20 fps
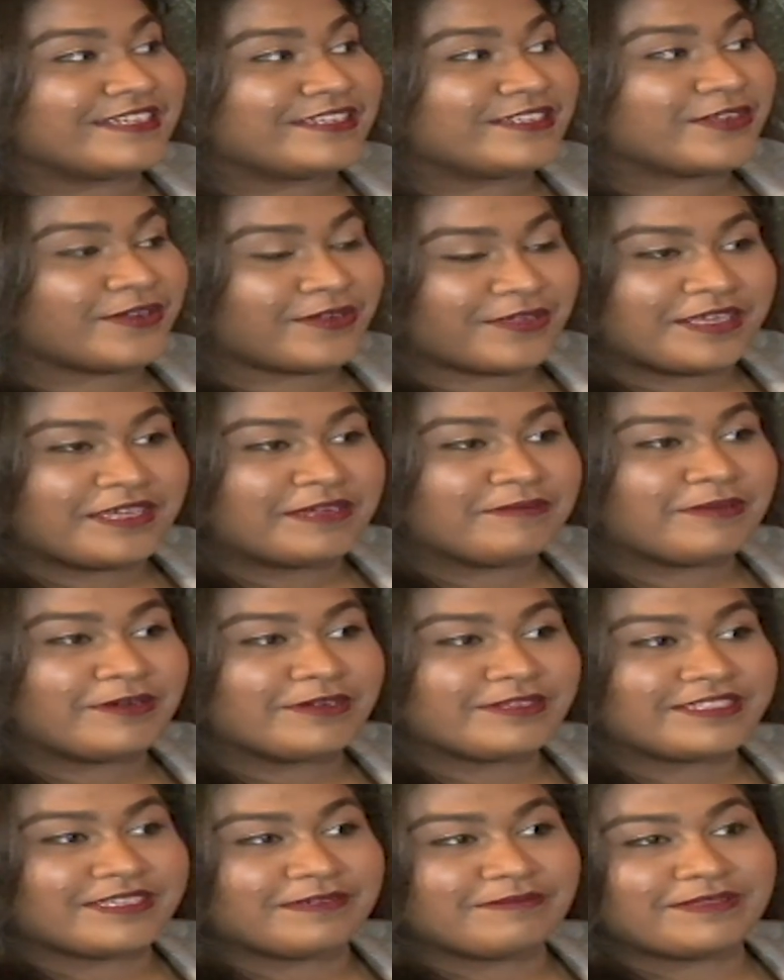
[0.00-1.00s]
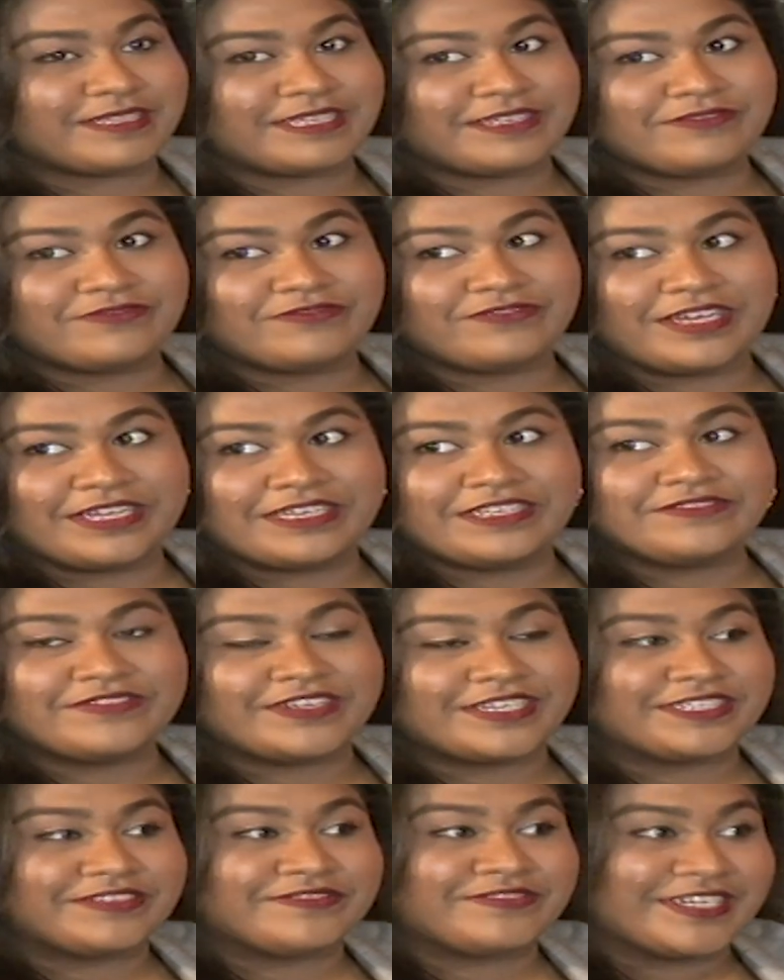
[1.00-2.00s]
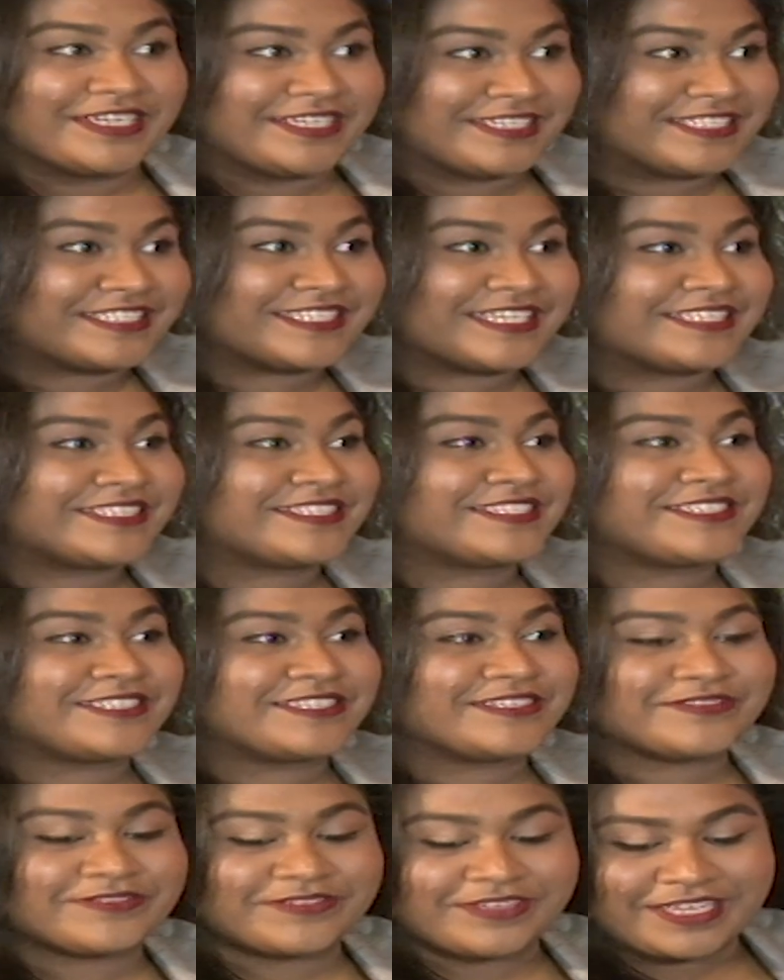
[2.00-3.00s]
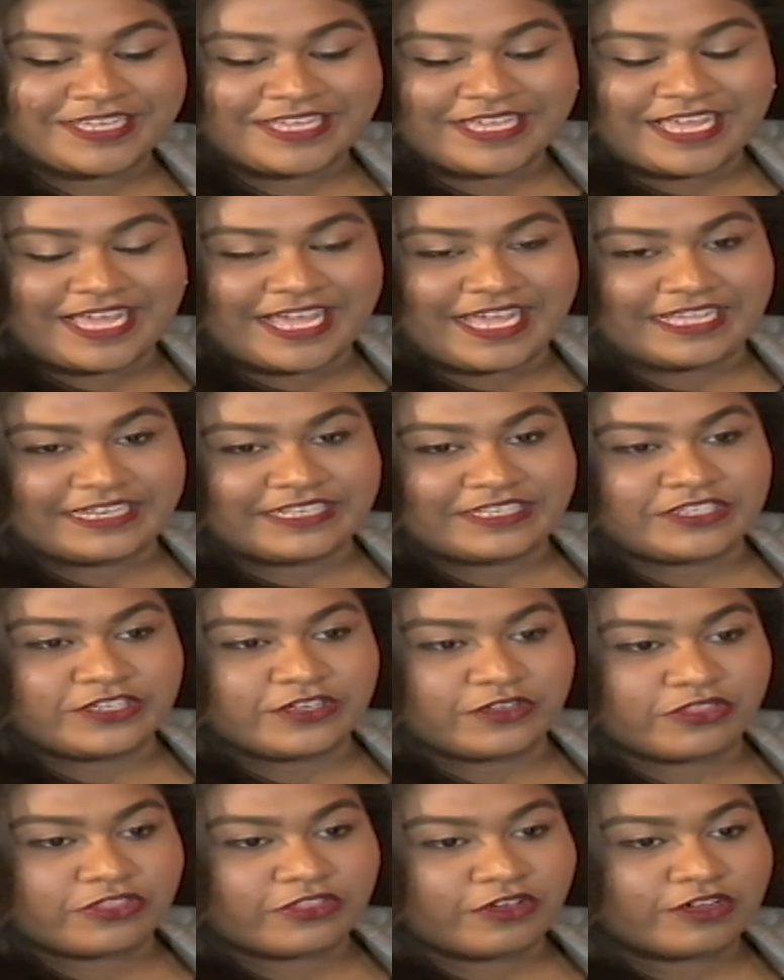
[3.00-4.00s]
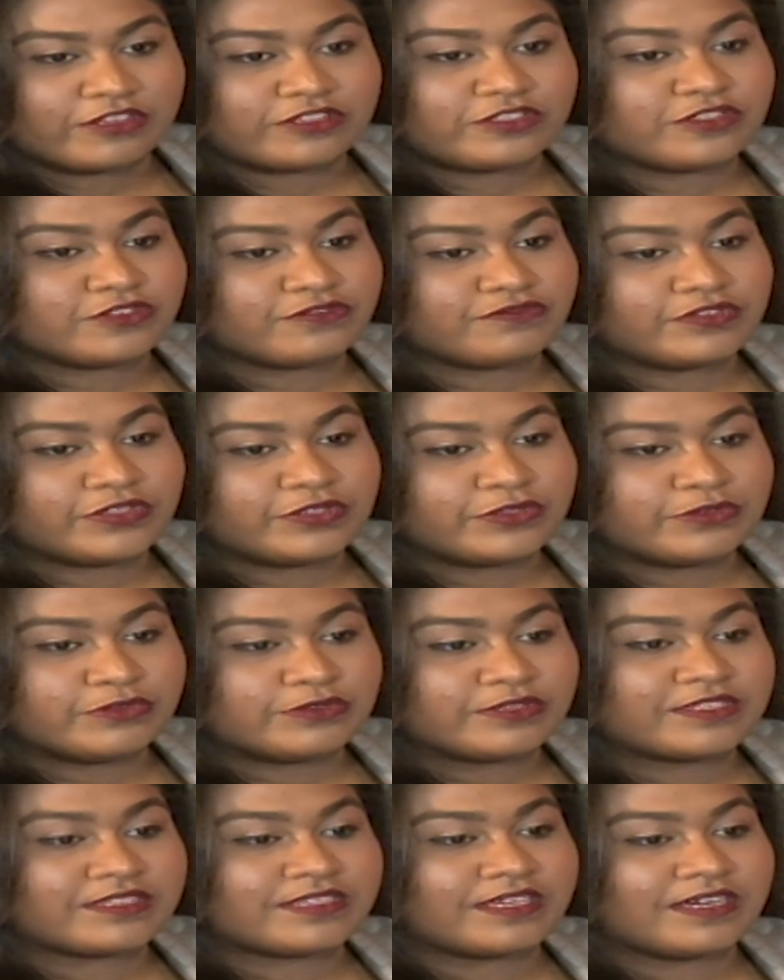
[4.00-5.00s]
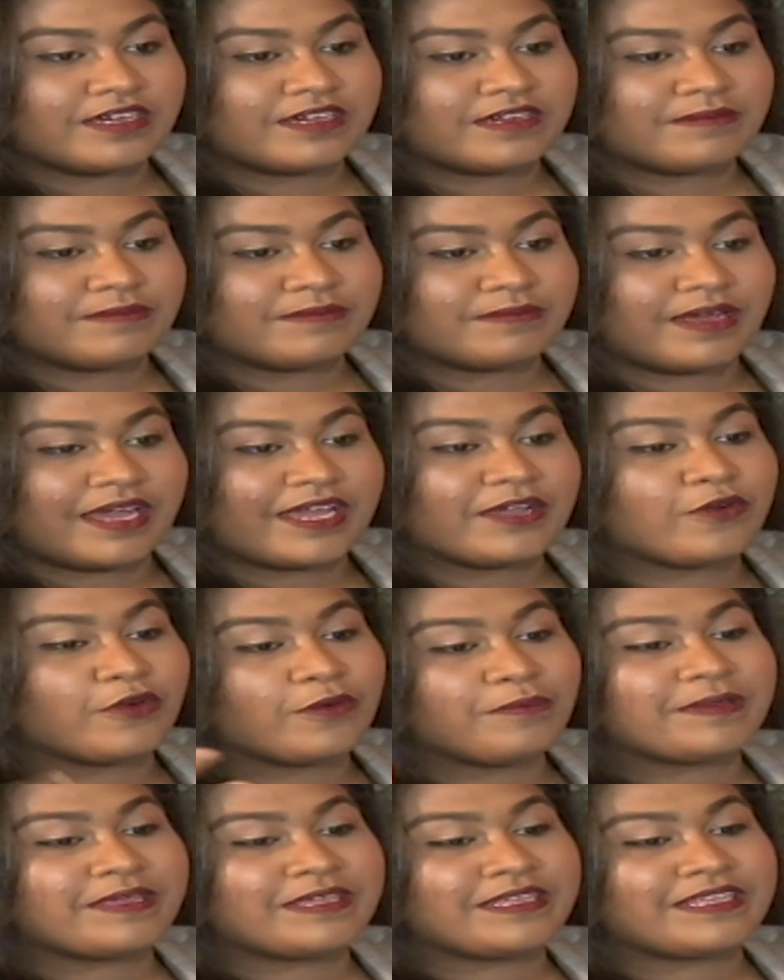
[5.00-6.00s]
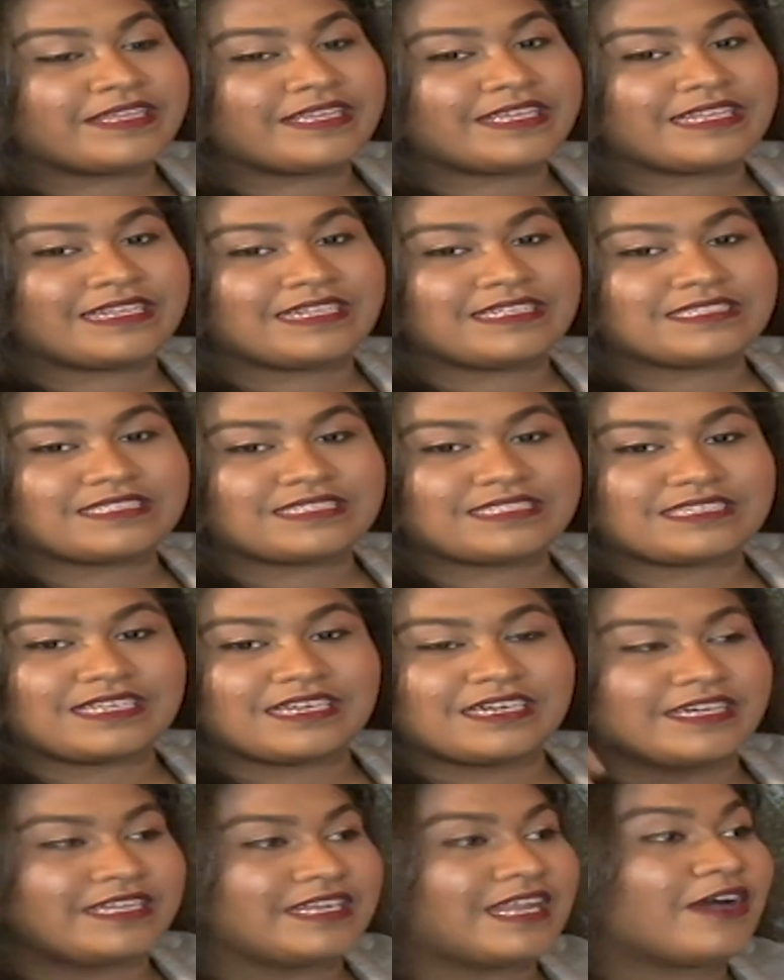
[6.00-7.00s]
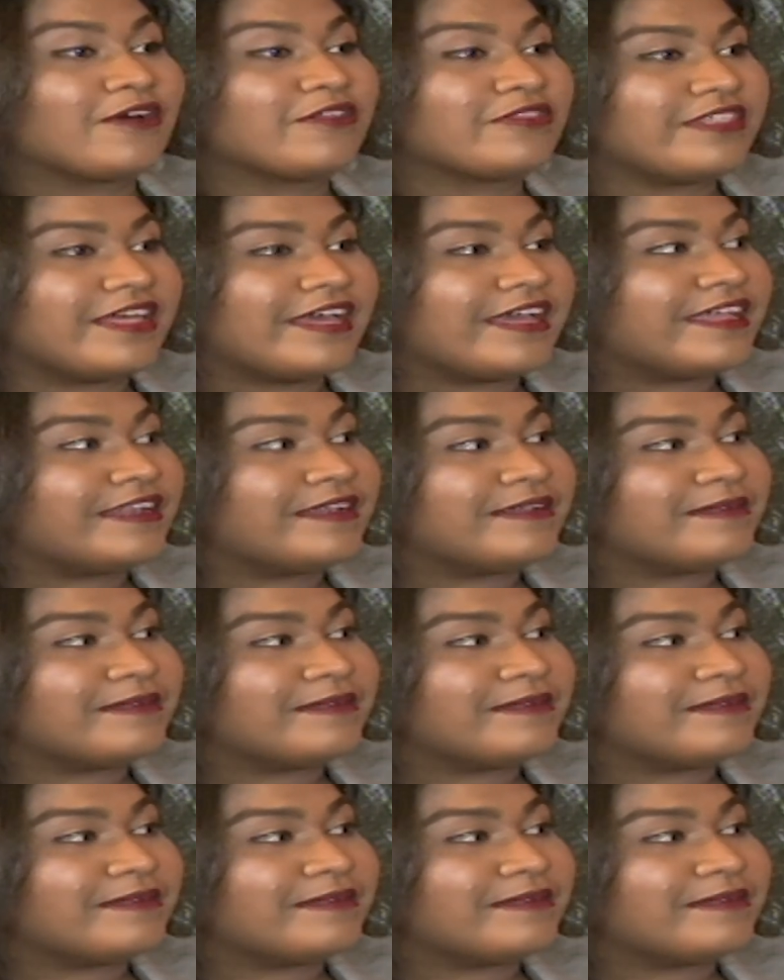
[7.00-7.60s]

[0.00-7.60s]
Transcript: talking about something very, very, very sensitive and your thoughts, your views. I hope it's heard out there and